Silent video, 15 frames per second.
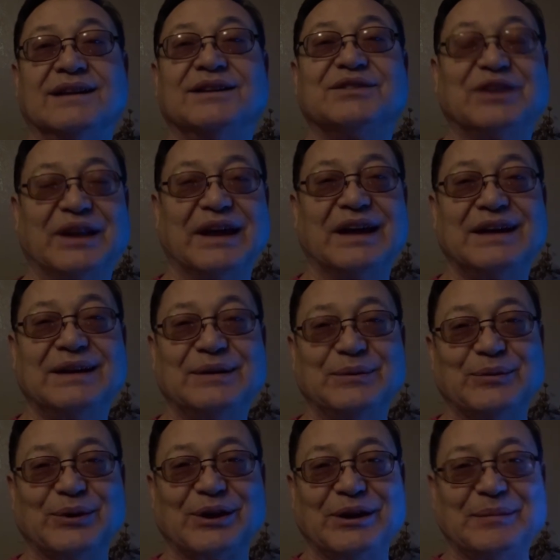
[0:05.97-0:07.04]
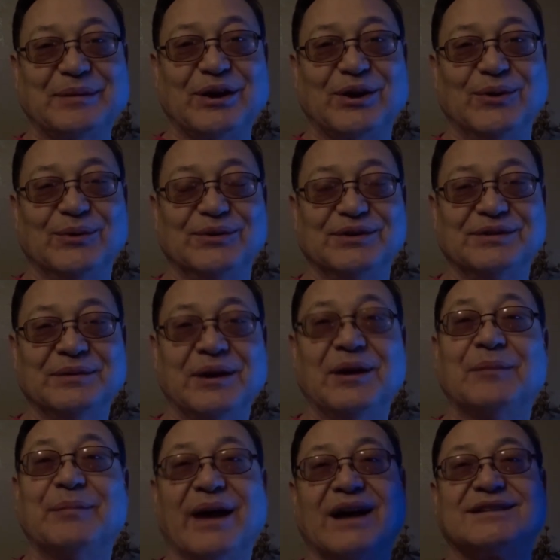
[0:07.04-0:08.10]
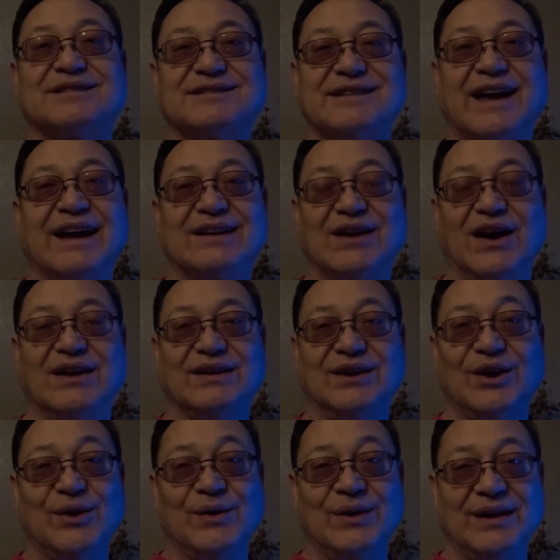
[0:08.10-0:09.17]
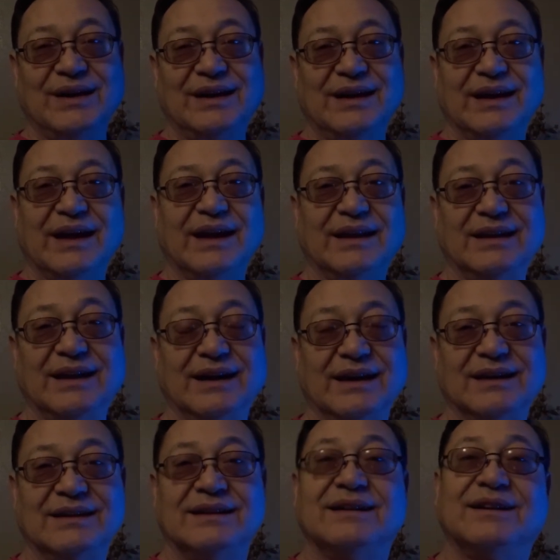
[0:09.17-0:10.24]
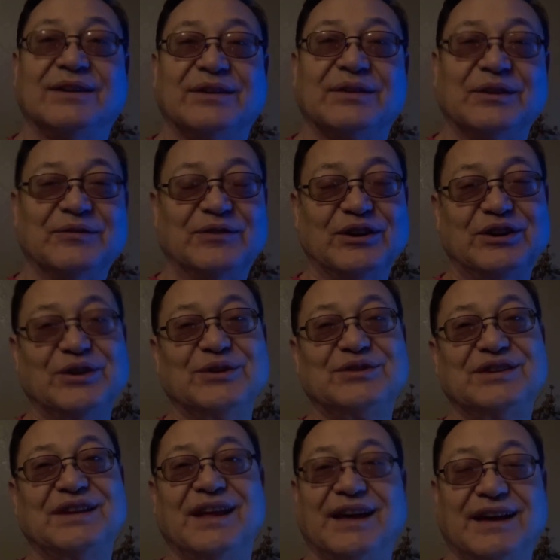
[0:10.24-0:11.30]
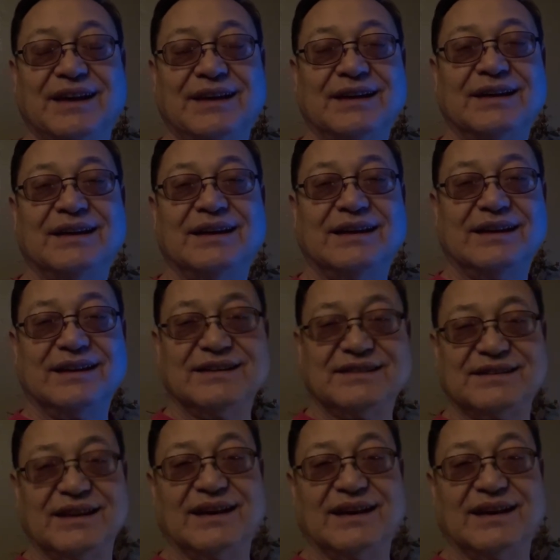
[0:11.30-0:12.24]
Today we're going to be going back to Zach Audio, and the video today is